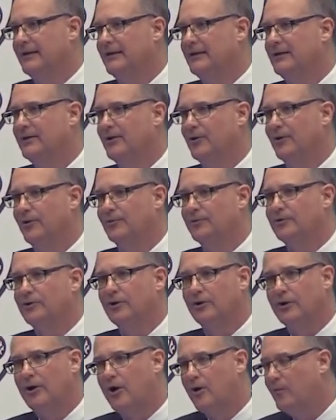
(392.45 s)
you know,
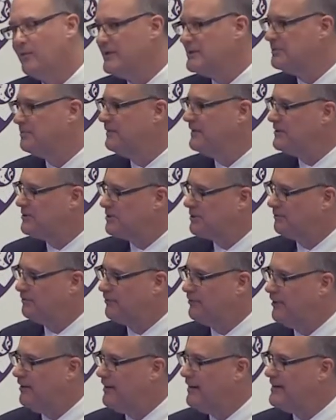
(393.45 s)
you'll always be
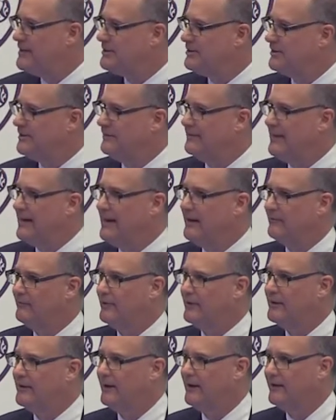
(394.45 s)
surprised in that
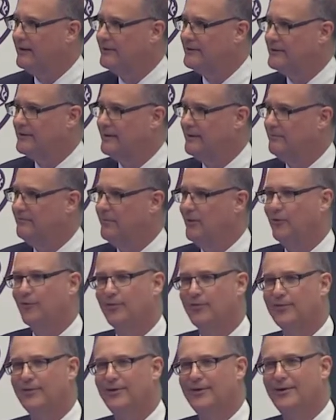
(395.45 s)
regard, uh,
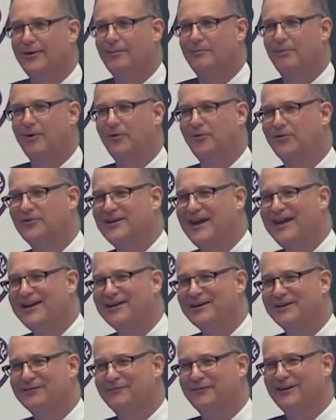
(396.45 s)
both both
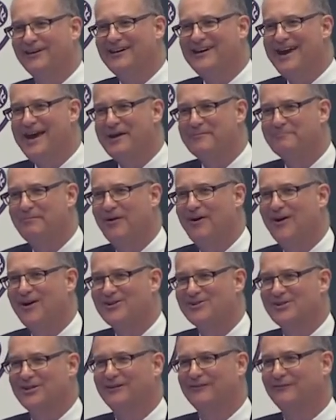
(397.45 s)
negatively and
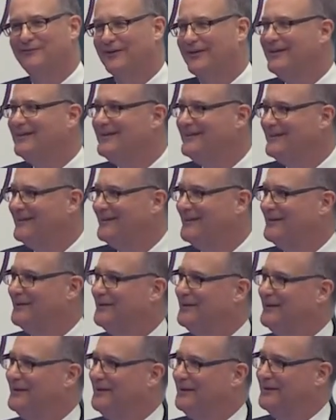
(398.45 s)
positively uh,
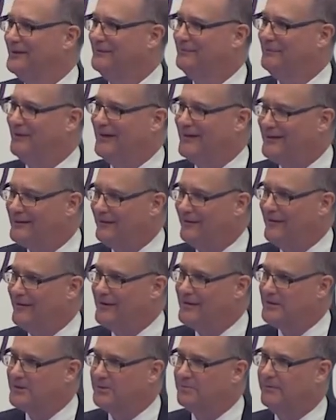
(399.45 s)
uh, by
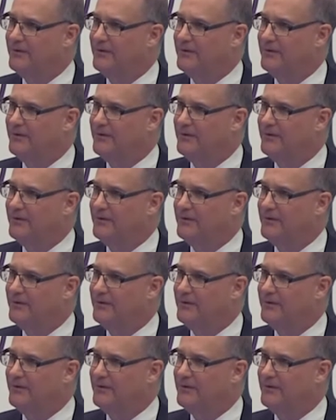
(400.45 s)
clients.